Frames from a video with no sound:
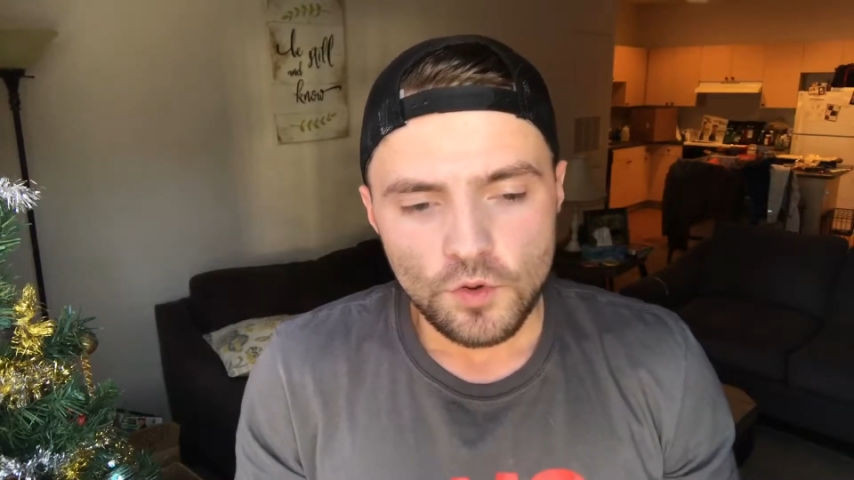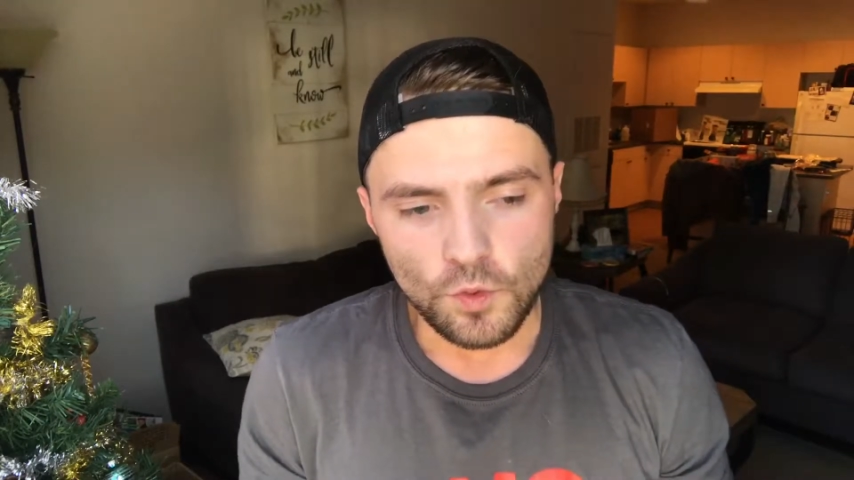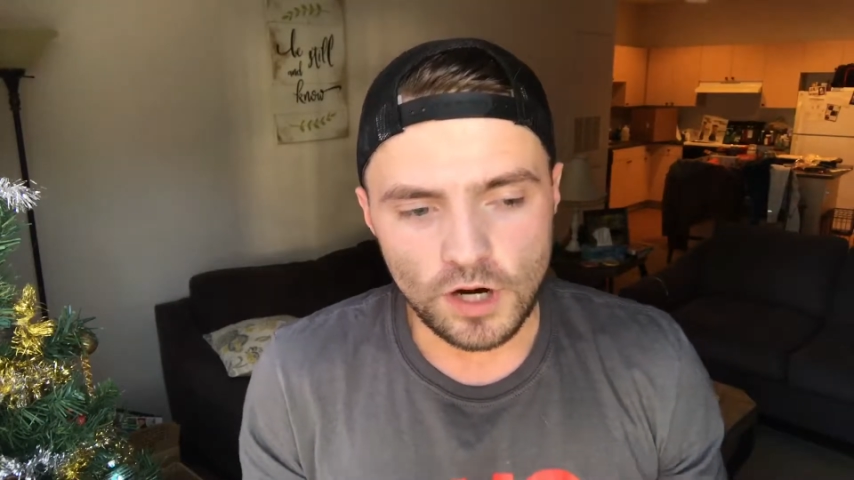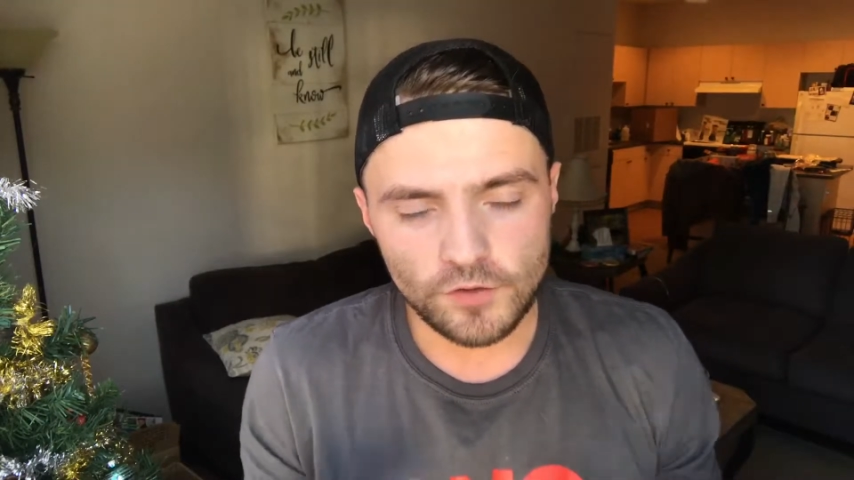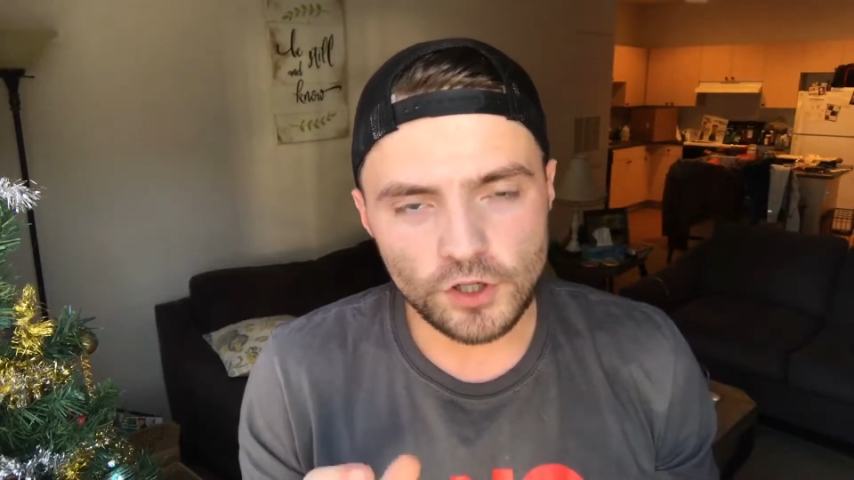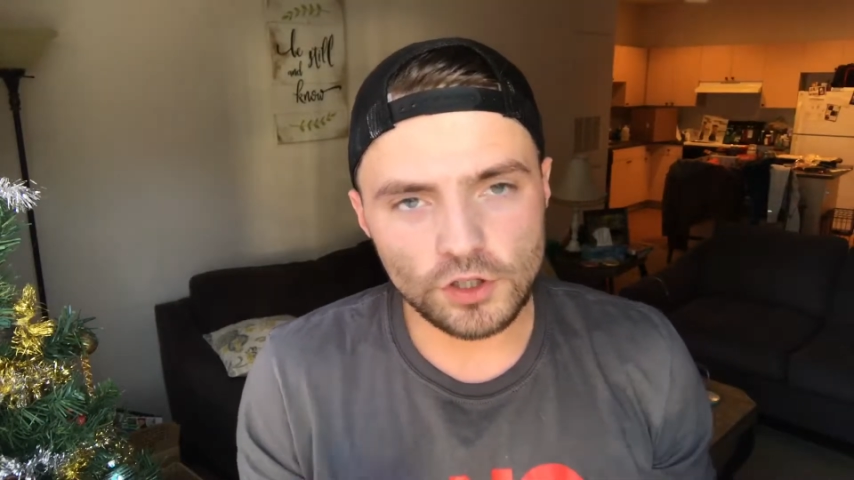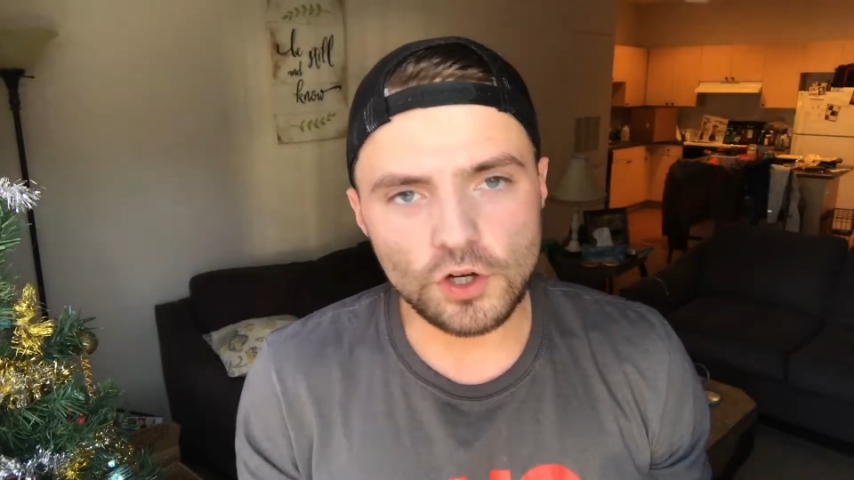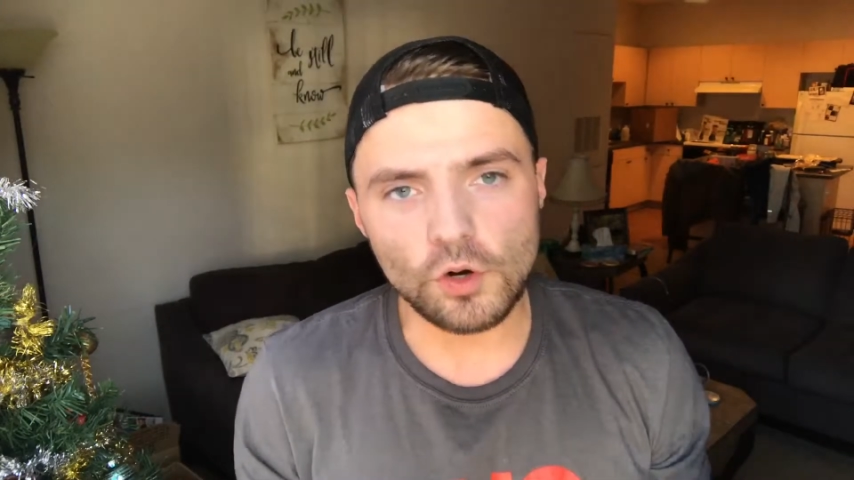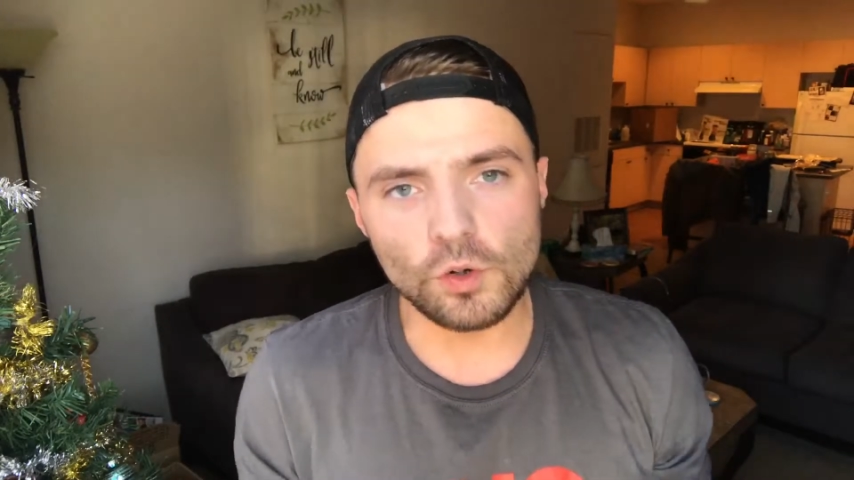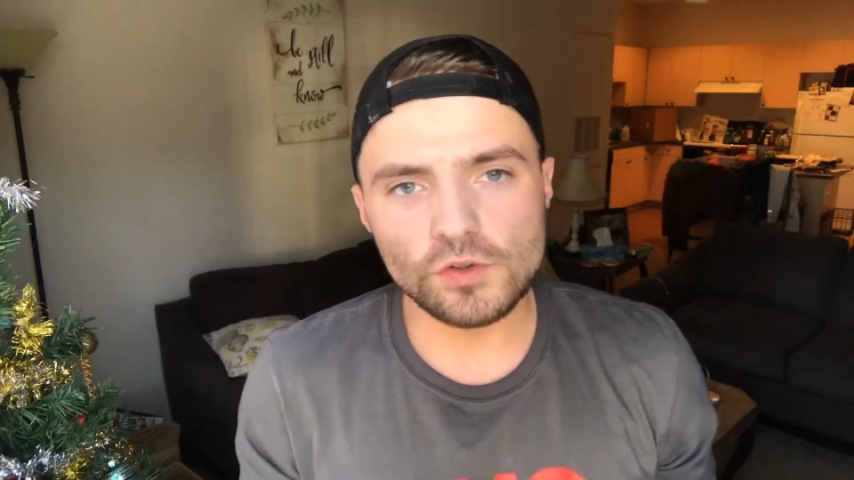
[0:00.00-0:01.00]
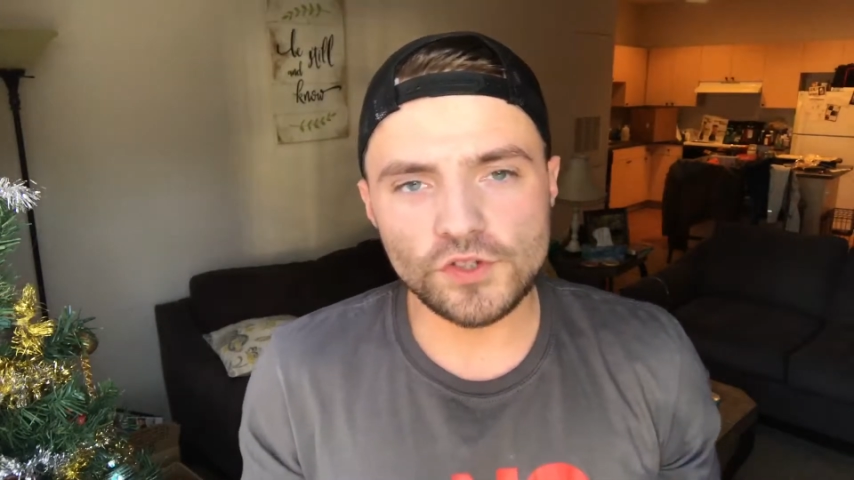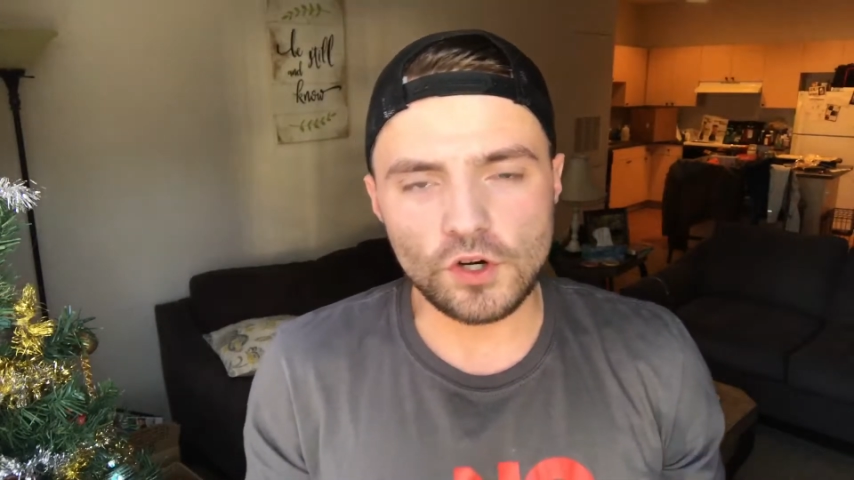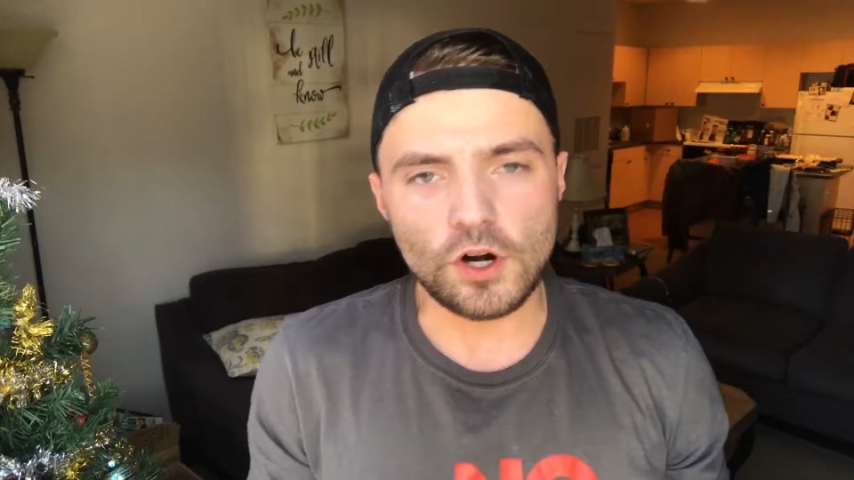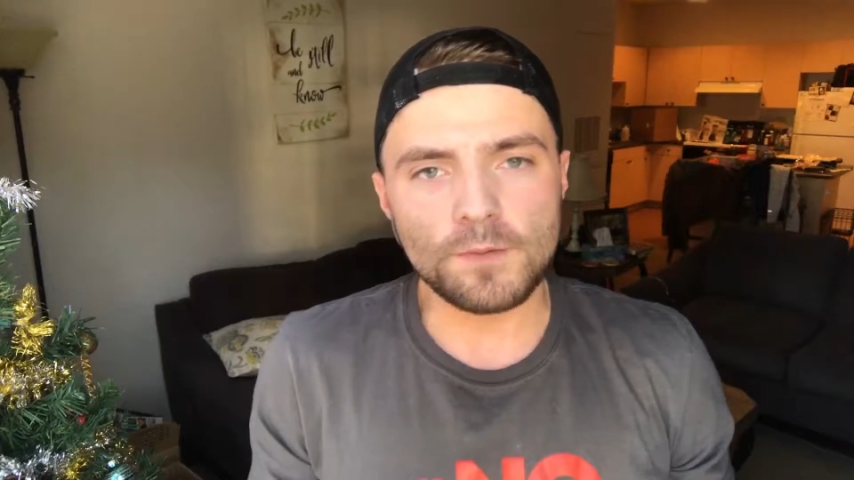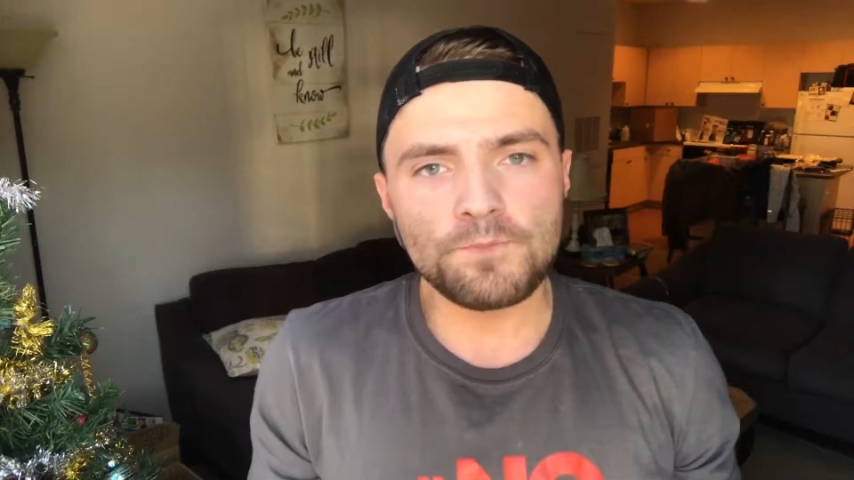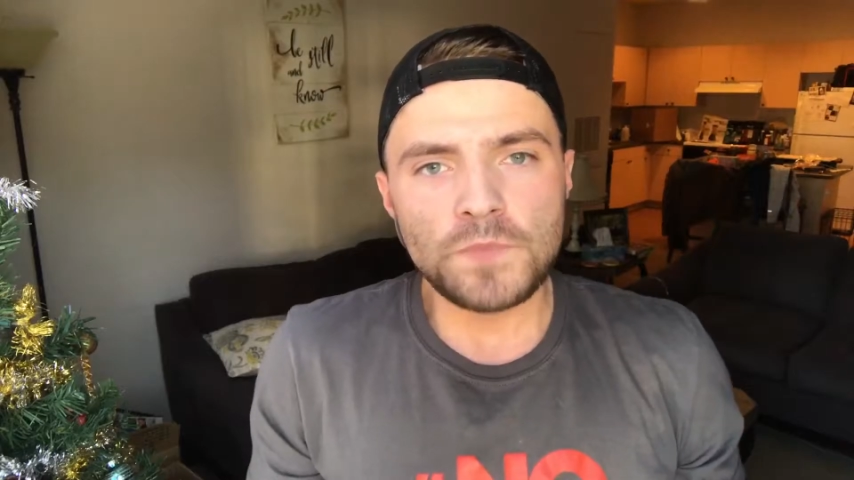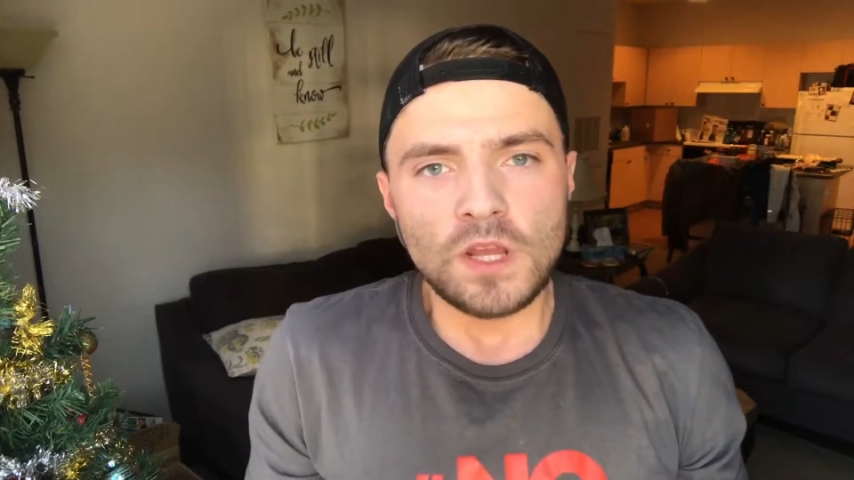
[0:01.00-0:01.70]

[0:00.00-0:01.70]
Whatever your goals are,